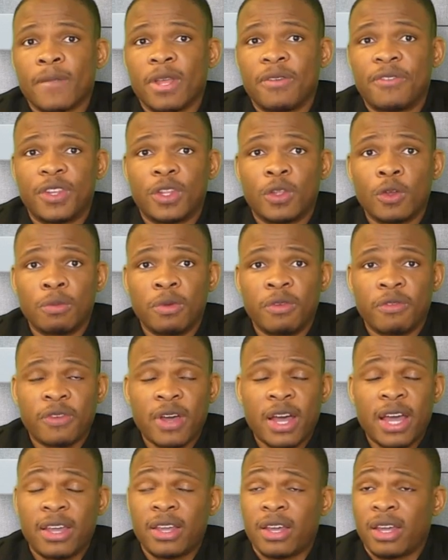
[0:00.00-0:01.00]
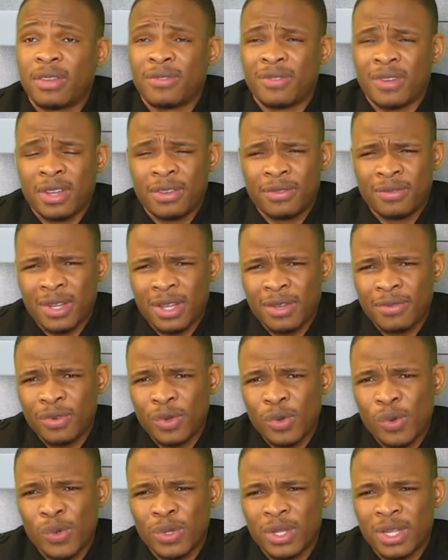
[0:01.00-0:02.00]
Every I, I, I, I
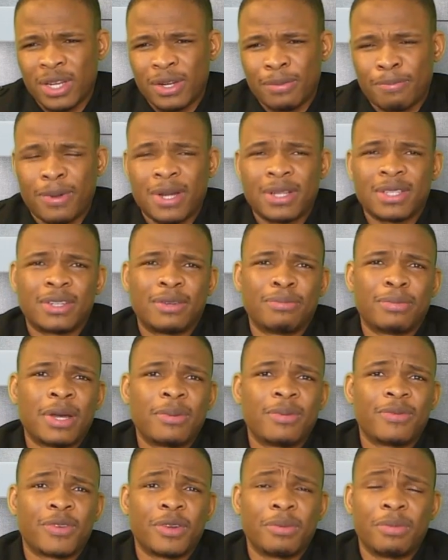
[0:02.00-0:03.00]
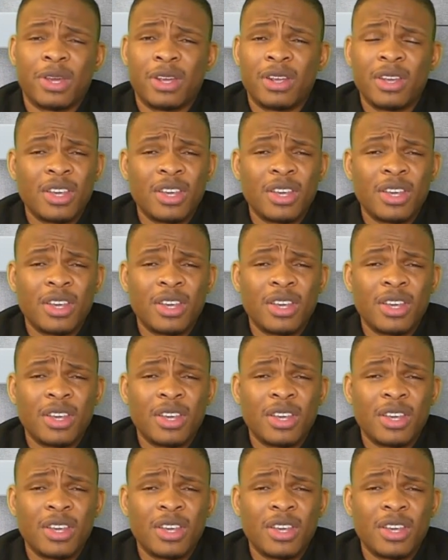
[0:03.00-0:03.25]
even quoted a part in the Bible for him.